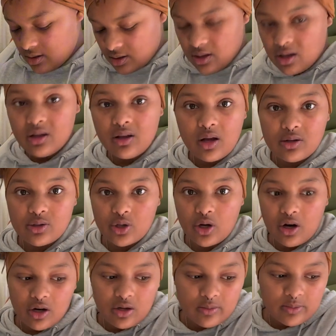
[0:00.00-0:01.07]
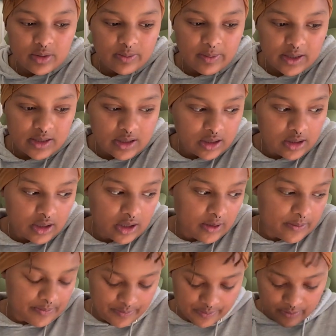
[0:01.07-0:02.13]
A lot of charms, basically.
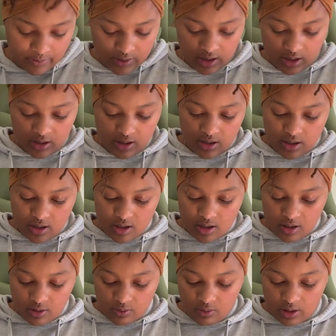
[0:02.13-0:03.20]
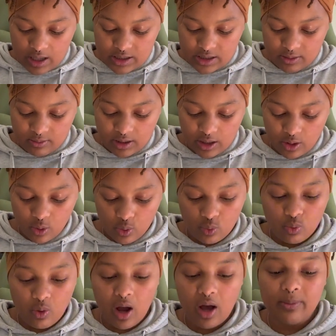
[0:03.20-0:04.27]
We got some little
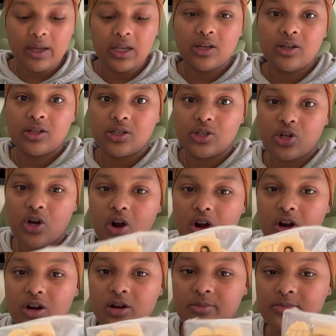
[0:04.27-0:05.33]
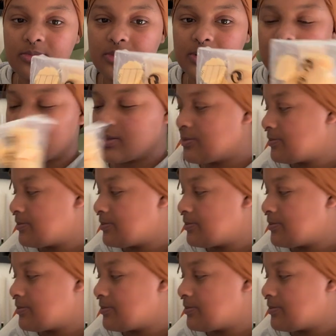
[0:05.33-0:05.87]
ramen charms.